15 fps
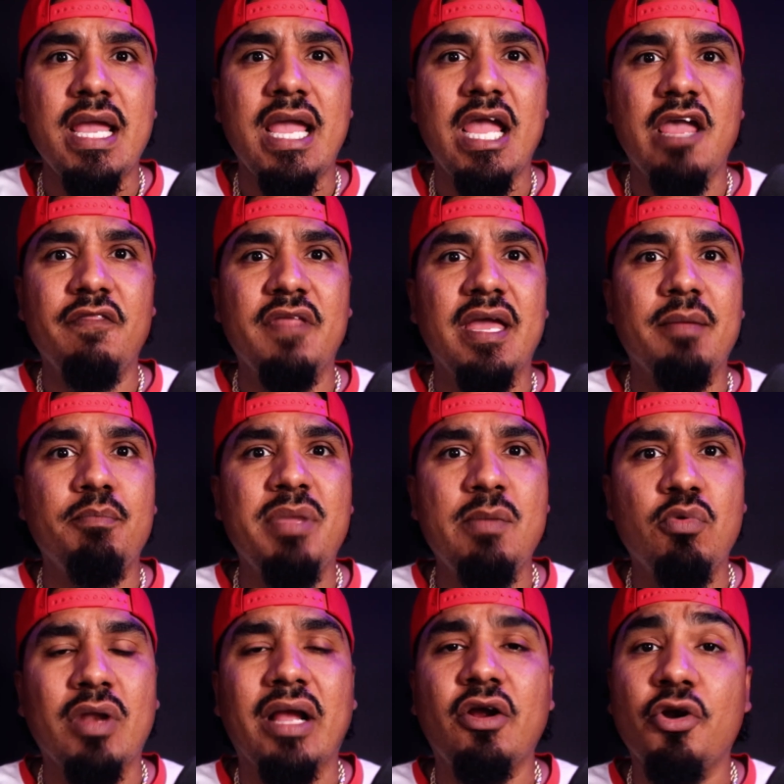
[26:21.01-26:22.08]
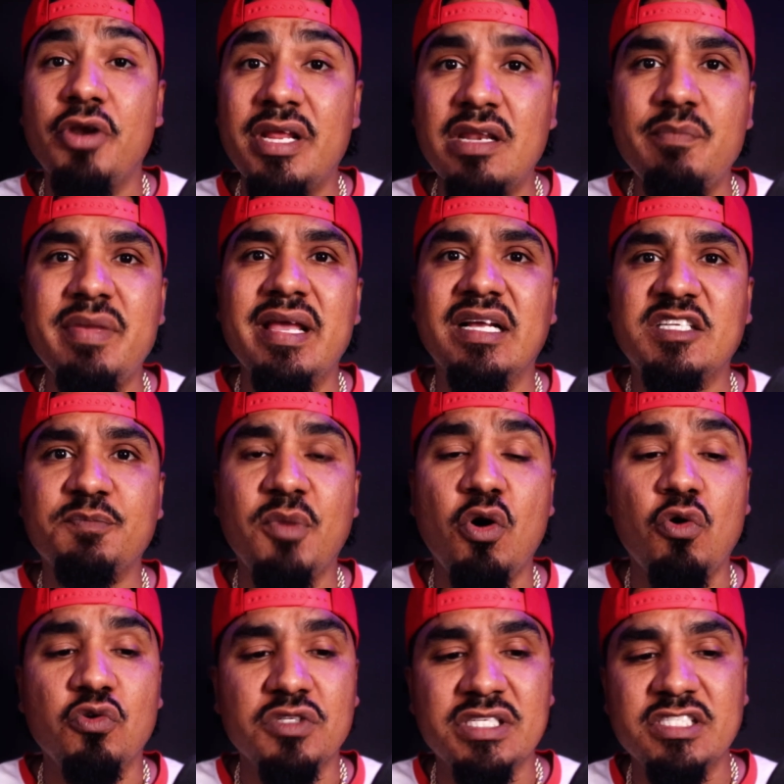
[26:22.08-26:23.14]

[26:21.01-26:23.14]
And that people like her need to be exposed.